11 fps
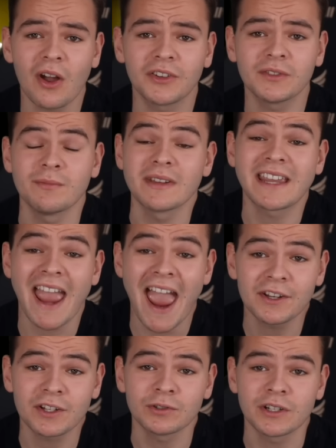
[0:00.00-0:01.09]
because of a
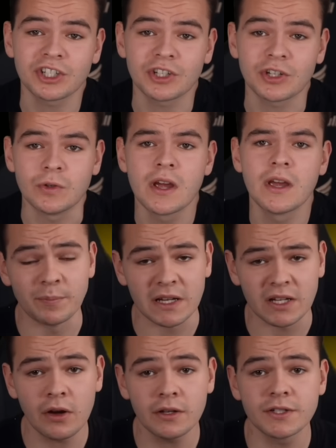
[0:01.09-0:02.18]
mechanical issue, but
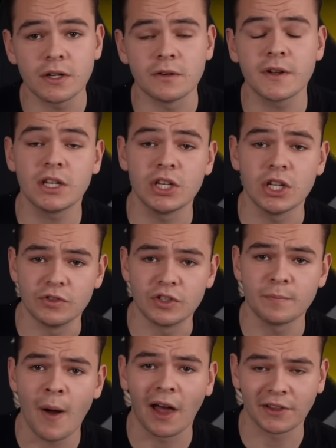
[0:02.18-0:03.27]
because of a
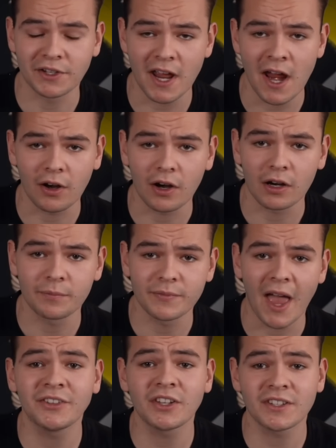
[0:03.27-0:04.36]
huge pilot error.
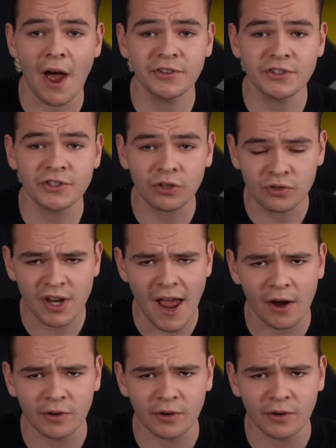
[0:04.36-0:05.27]
As it now's turned